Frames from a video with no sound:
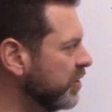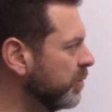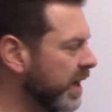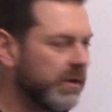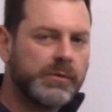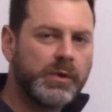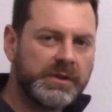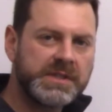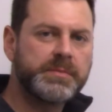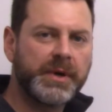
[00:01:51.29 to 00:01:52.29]
you
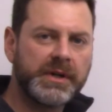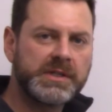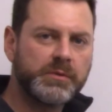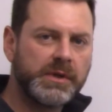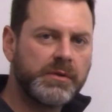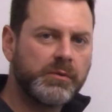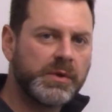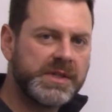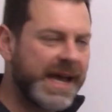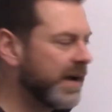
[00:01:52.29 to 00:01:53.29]
will experience
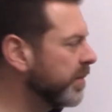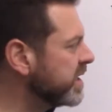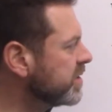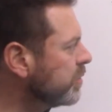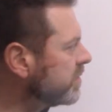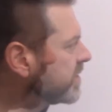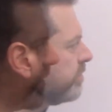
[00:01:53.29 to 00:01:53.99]
with tag-based tools.